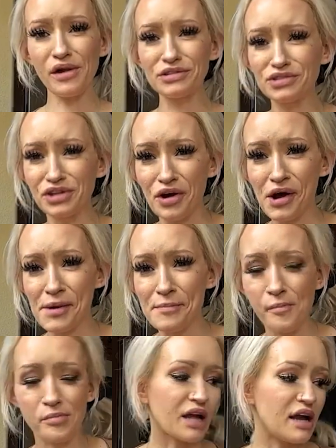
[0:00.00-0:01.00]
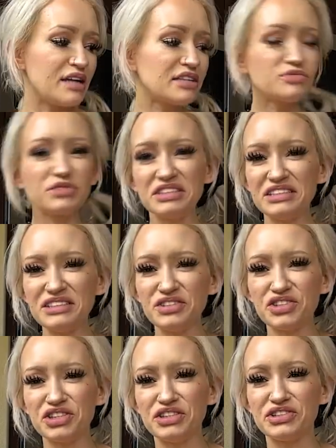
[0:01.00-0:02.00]
It's good. It doesn't really need
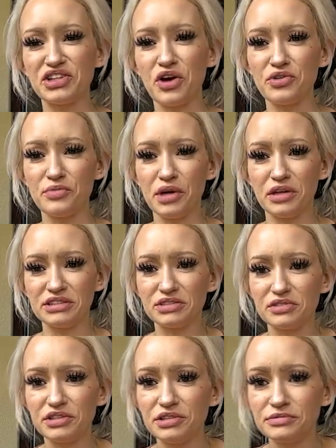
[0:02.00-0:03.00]
the cheese though, to be honest with